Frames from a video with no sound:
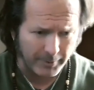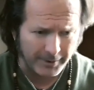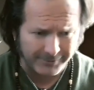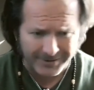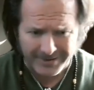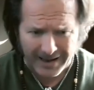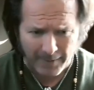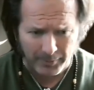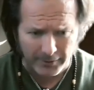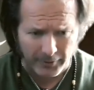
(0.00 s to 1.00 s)
But it didn't
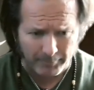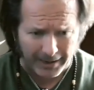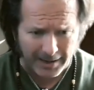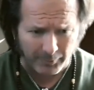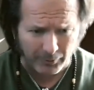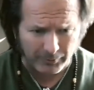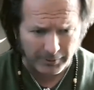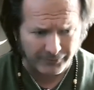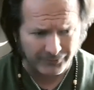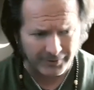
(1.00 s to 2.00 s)
happen in the Bible.
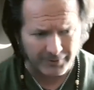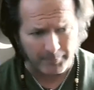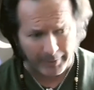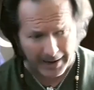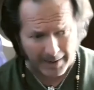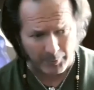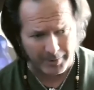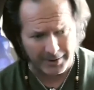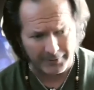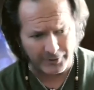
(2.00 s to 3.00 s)
It's in the Bible,
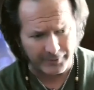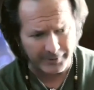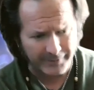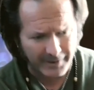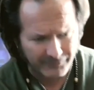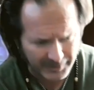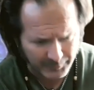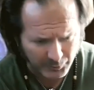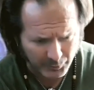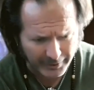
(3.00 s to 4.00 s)
but in the early days, the
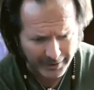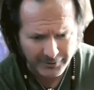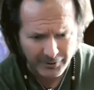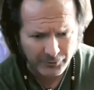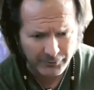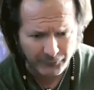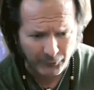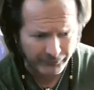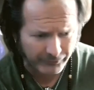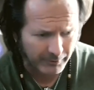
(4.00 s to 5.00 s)
Hebrew word had no
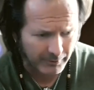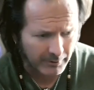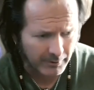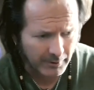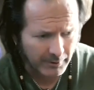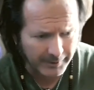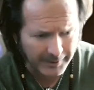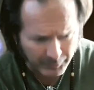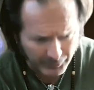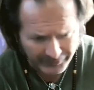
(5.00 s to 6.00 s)
divorce. The
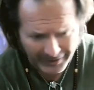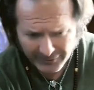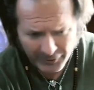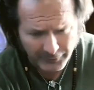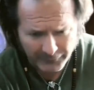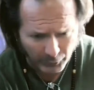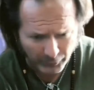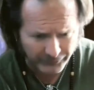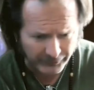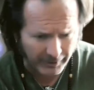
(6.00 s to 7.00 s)
Hebrews had no
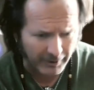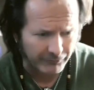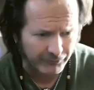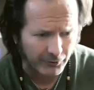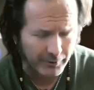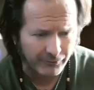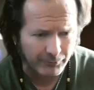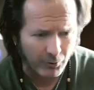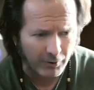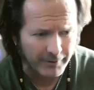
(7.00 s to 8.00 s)
divorce laws, so
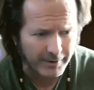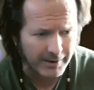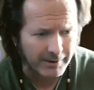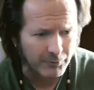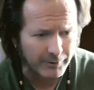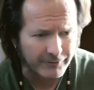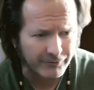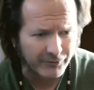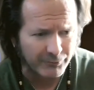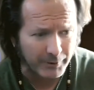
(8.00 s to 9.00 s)
it's more of a
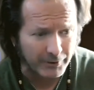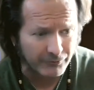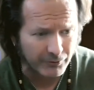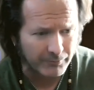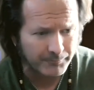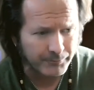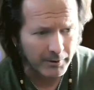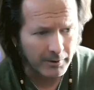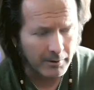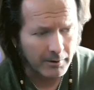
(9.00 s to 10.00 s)
religious, spiritual,
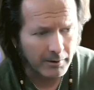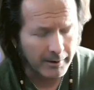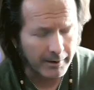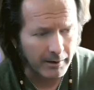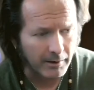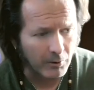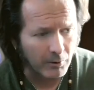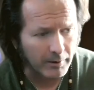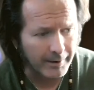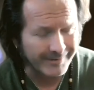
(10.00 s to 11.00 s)
uh,
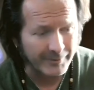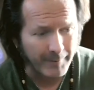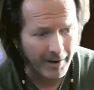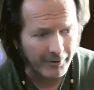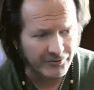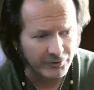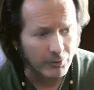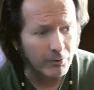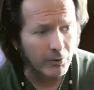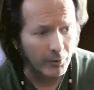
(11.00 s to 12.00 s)

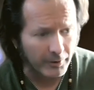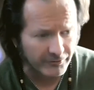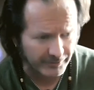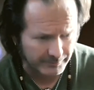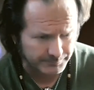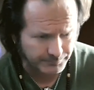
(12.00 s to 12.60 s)
etymological origin.